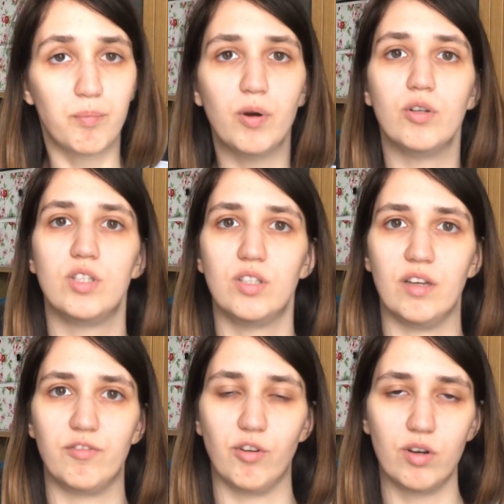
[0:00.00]
put
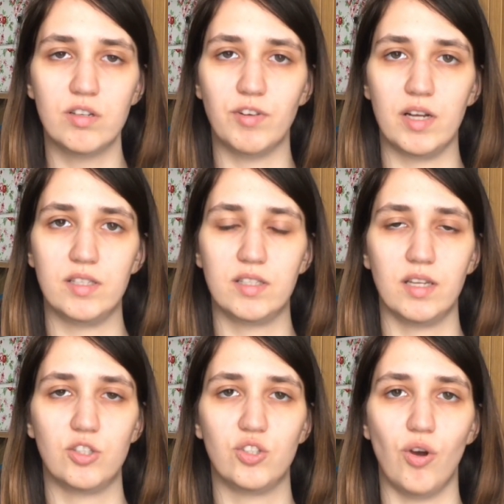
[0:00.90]
in front of
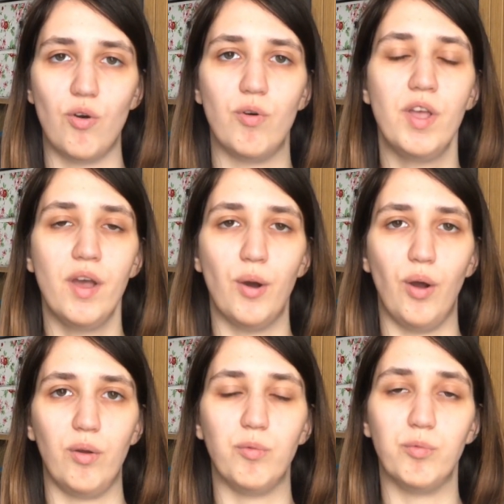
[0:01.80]
us. So
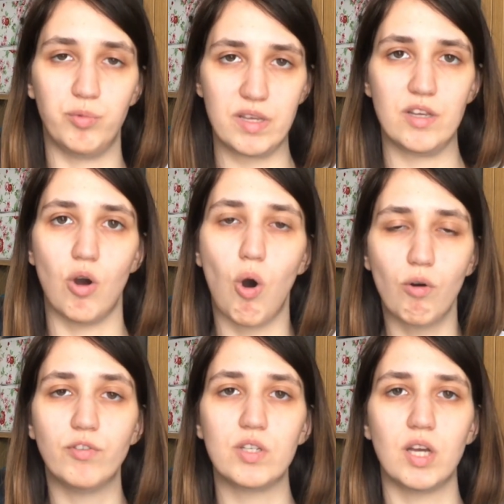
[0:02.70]
we
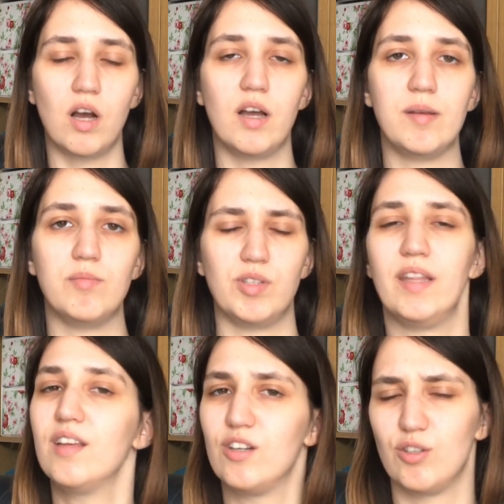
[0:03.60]
oftentimes,
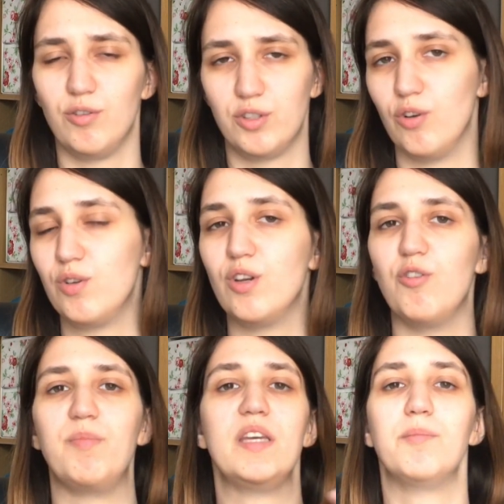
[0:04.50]
and there is
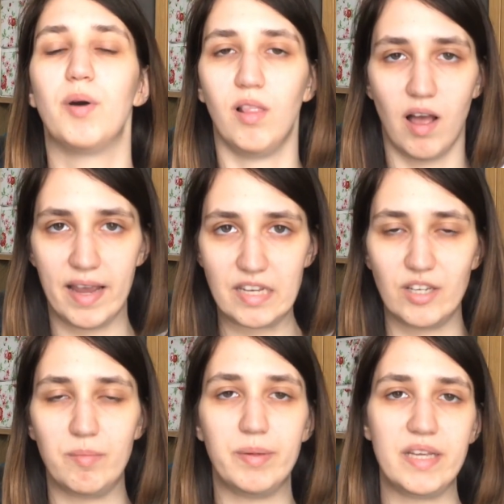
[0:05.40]
also, being
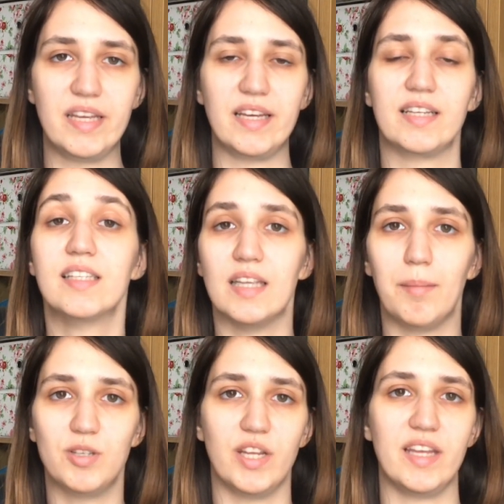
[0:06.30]
polite and being
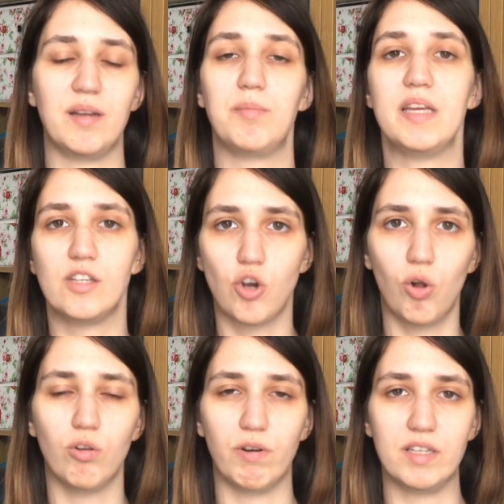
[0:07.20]
accepting and being
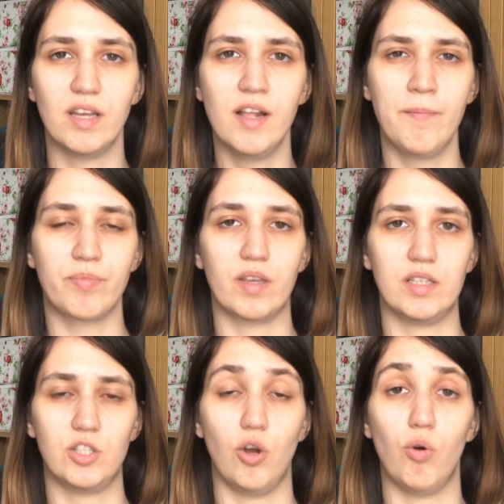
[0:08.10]
tolerant.
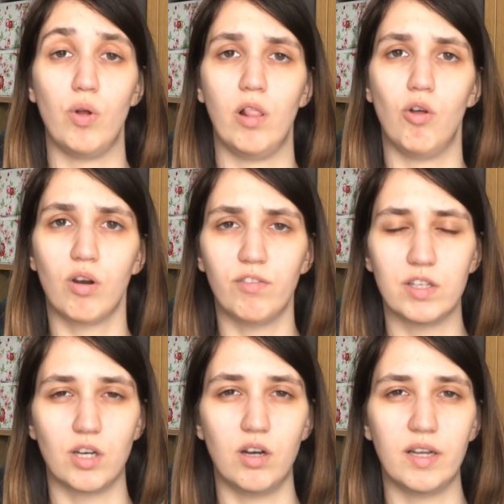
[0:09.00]
So a lot of
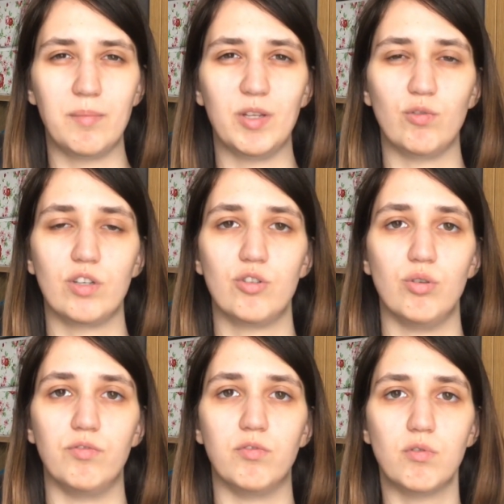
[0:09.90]
the time, in order
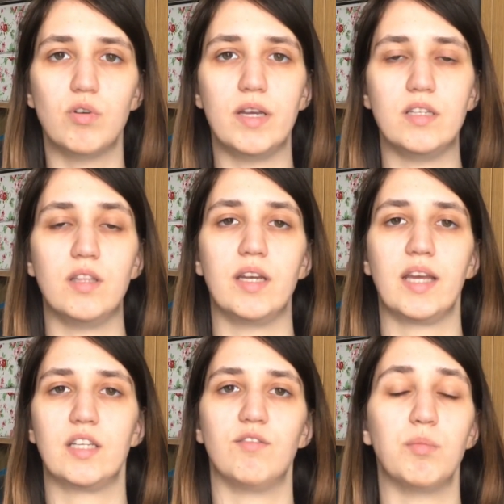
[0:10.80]
to avoid the
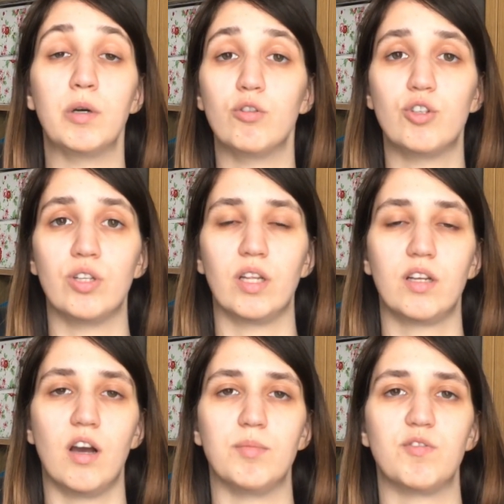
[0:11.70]
negative emotion
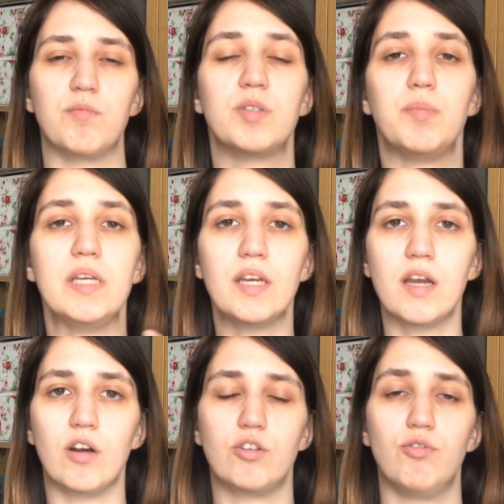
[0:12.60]
that comes from
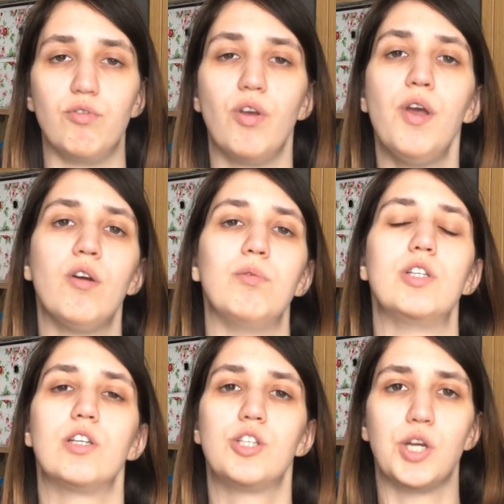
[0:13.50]
speaking our truth,
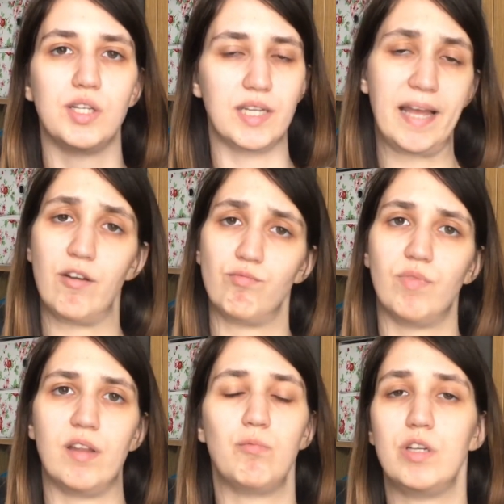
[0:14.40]
we just shut
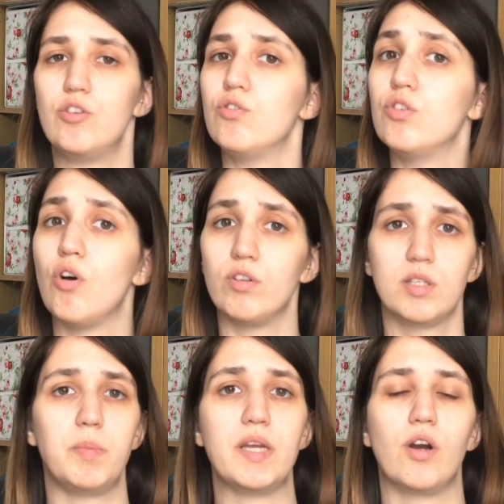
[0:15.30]
down and we do not
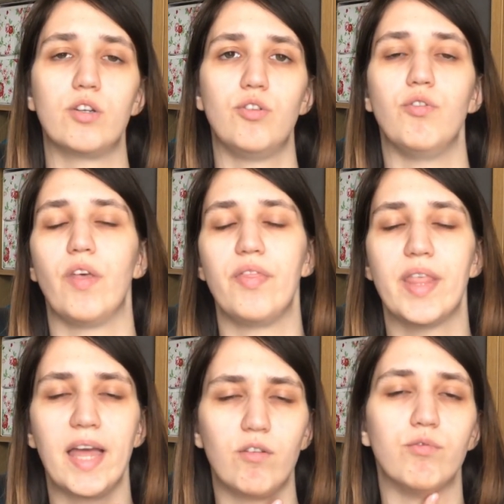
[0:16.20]
speak our truth.
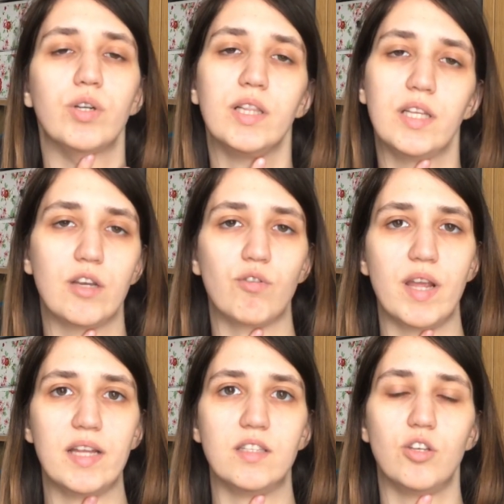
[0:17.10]
And that really
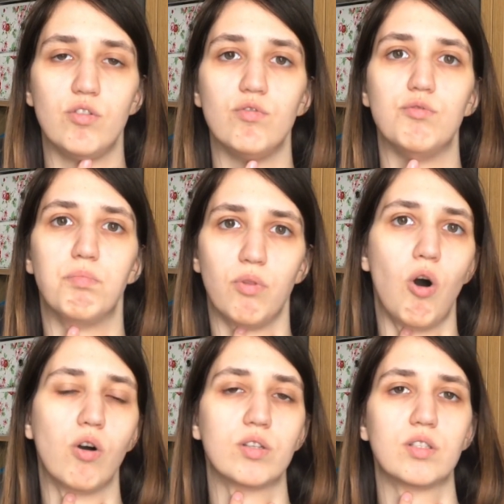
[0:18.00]
creates huge
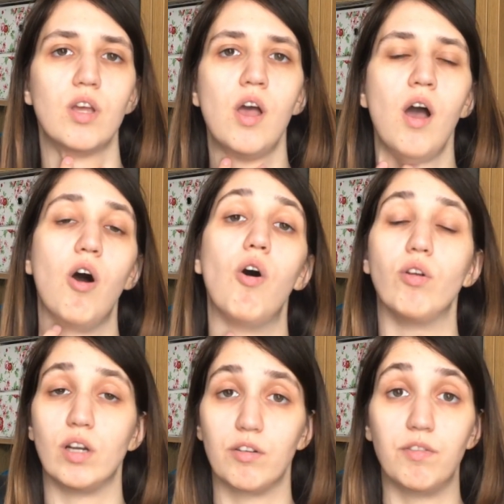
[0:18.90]
blocks
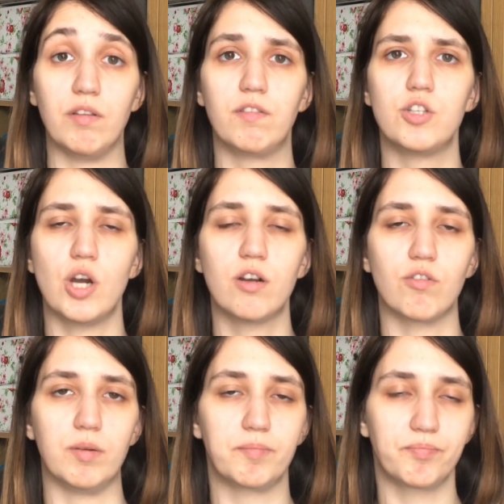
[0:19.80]
on our fifth
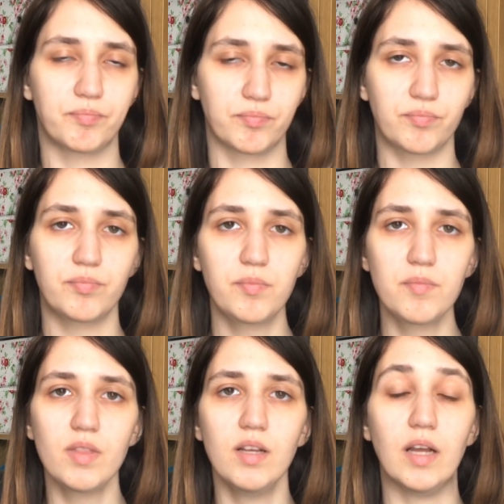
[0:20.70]
chakra.
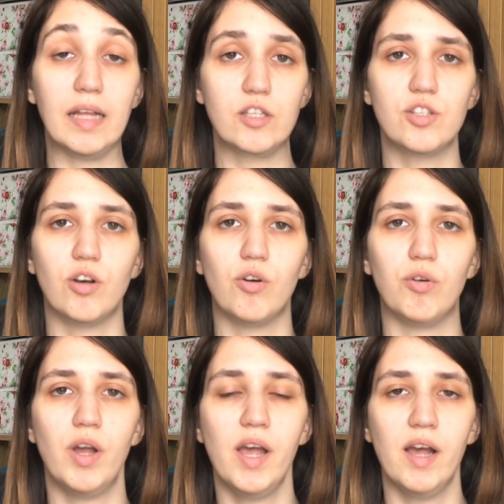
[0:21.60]
And
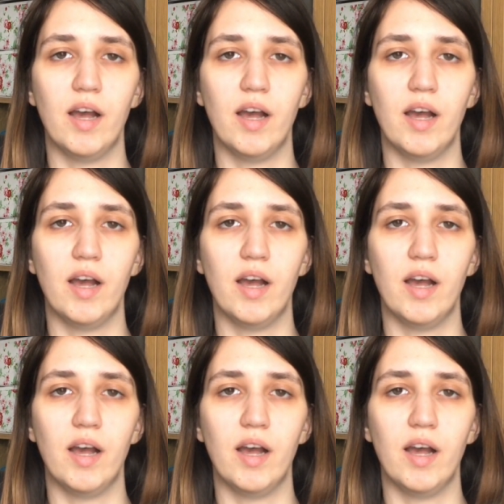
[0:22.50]
so